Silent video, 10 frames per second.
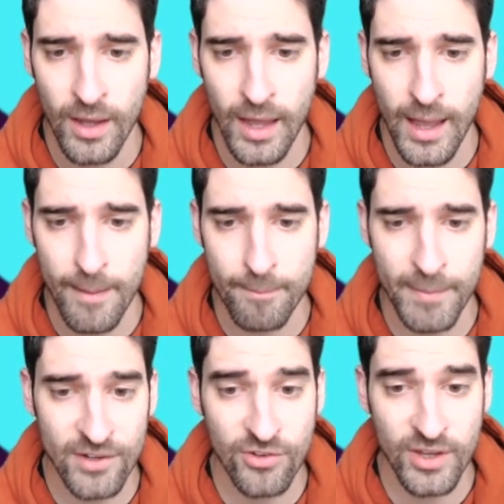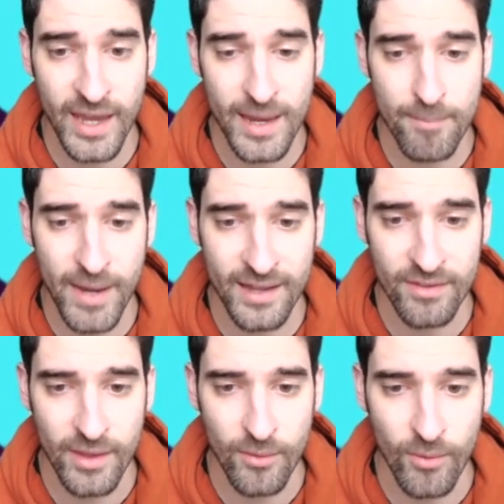Maddison came back and
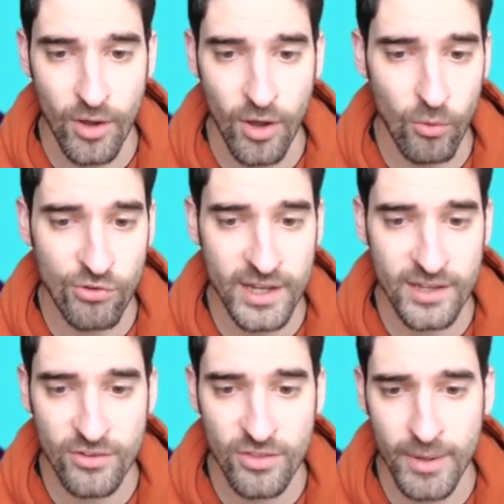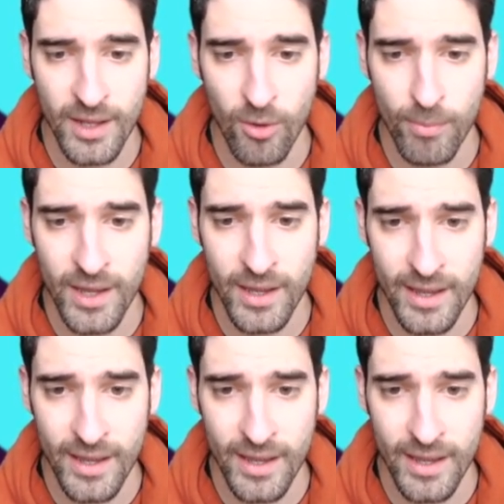they were alternating them a little bit.